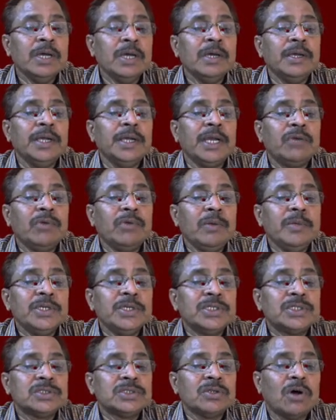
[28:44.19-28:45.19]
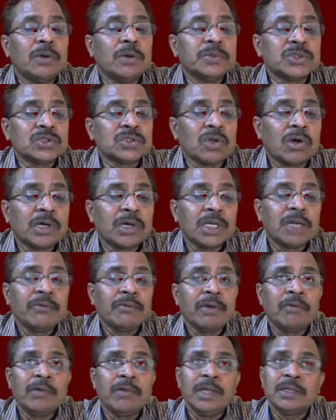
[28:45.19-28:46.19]
It will be of shorter
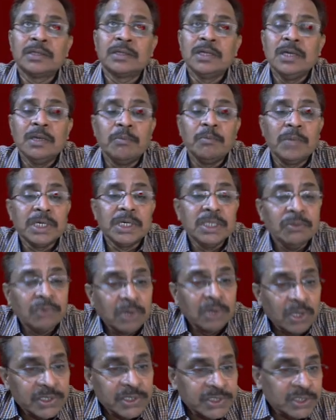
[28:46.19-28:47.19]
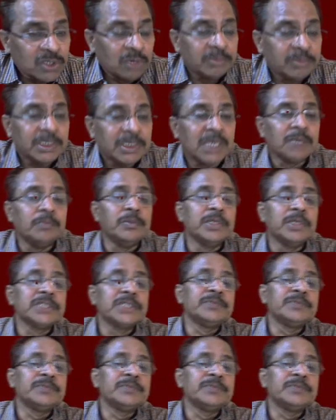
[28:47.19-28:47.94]
wavelength, but the velocity of that must be